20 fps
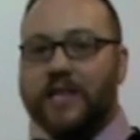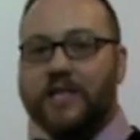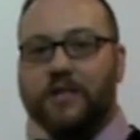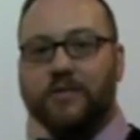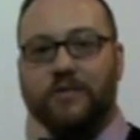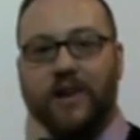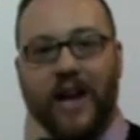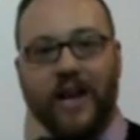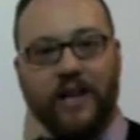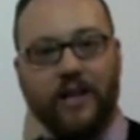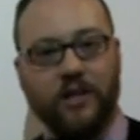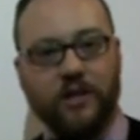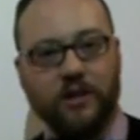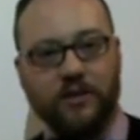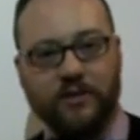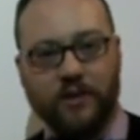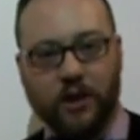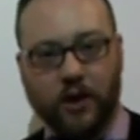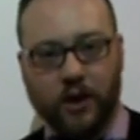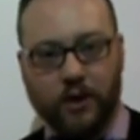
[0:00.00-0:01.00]
is a regular
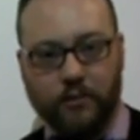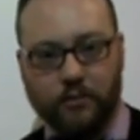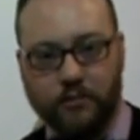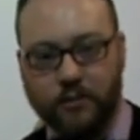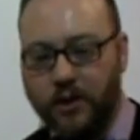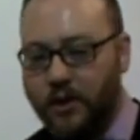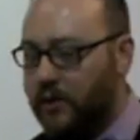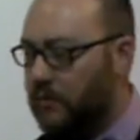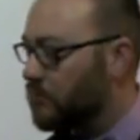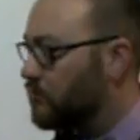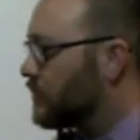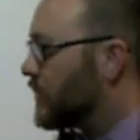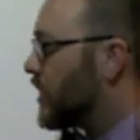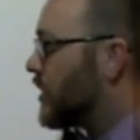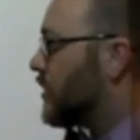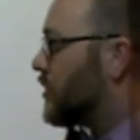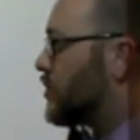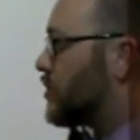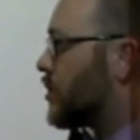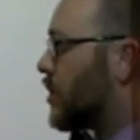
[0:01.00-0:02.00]
verb.
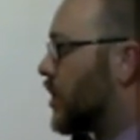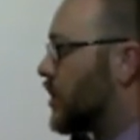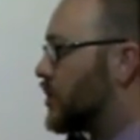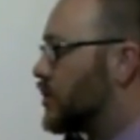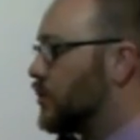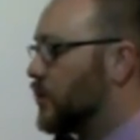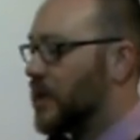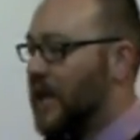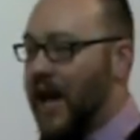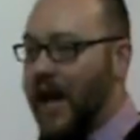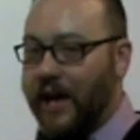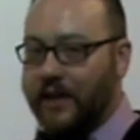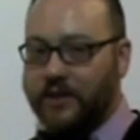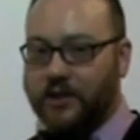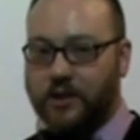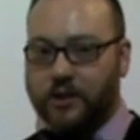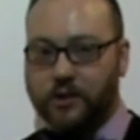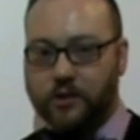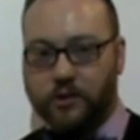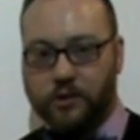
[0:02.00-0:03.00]
Starts with an
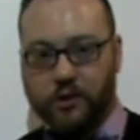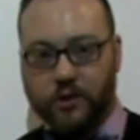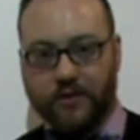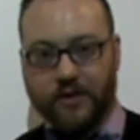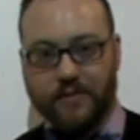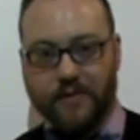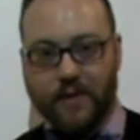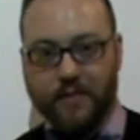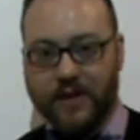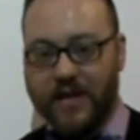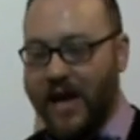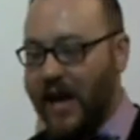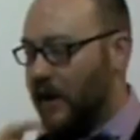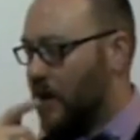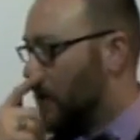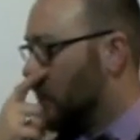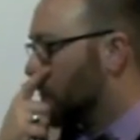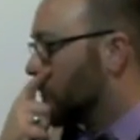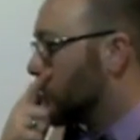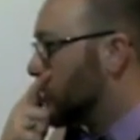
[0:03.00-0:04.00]
S. So remember that
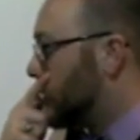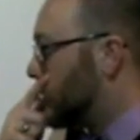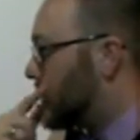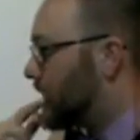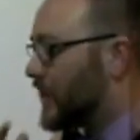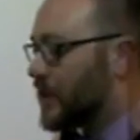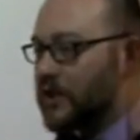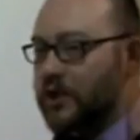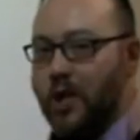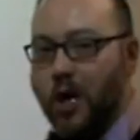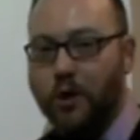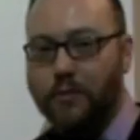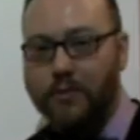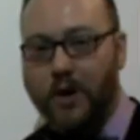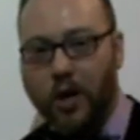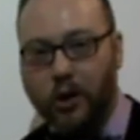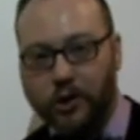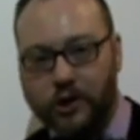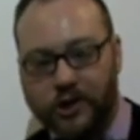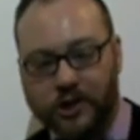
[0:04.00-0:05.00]
in our rules. There's no
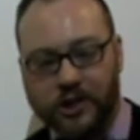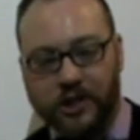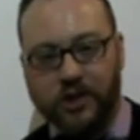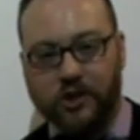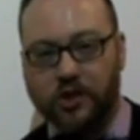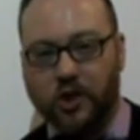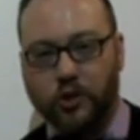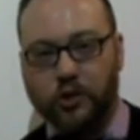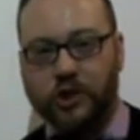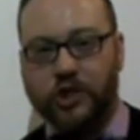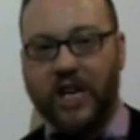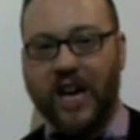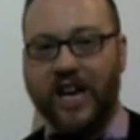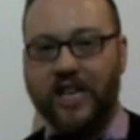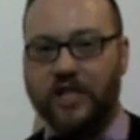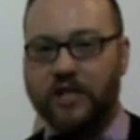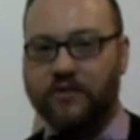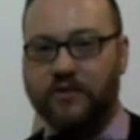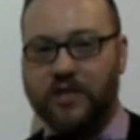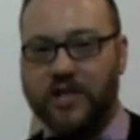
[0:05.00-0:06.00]
motion, there's no
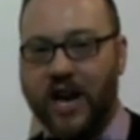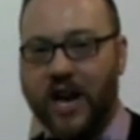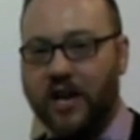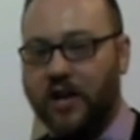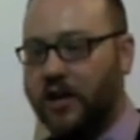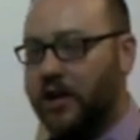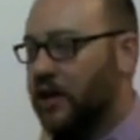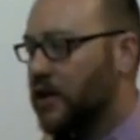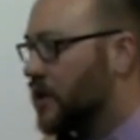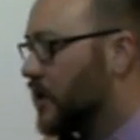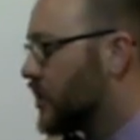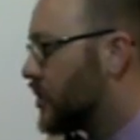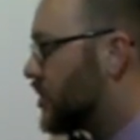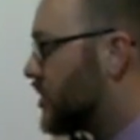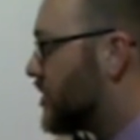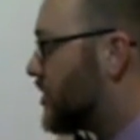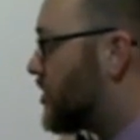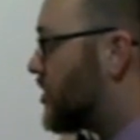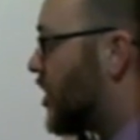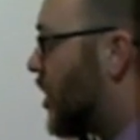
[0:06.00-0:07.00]
change of state or
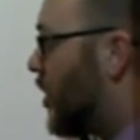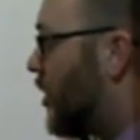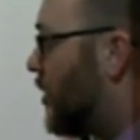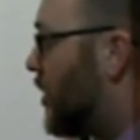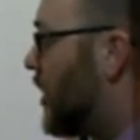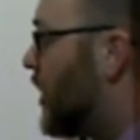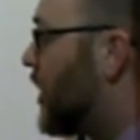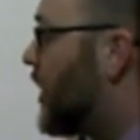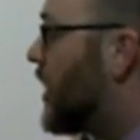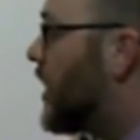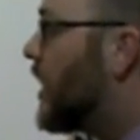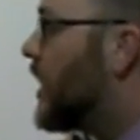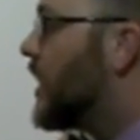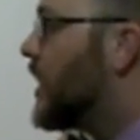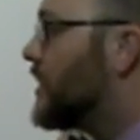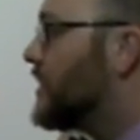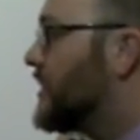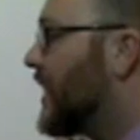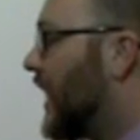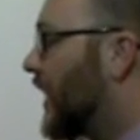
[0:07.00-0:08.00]
condition. So,
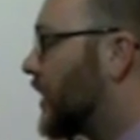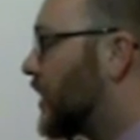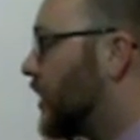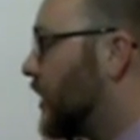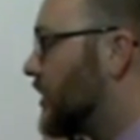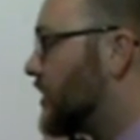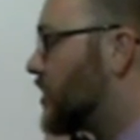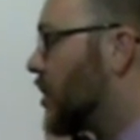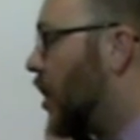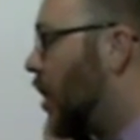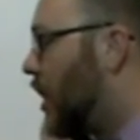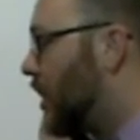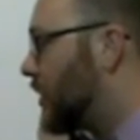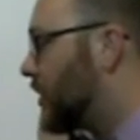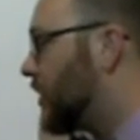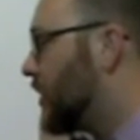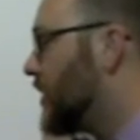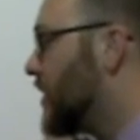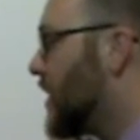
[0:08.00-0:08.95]
der Chris hat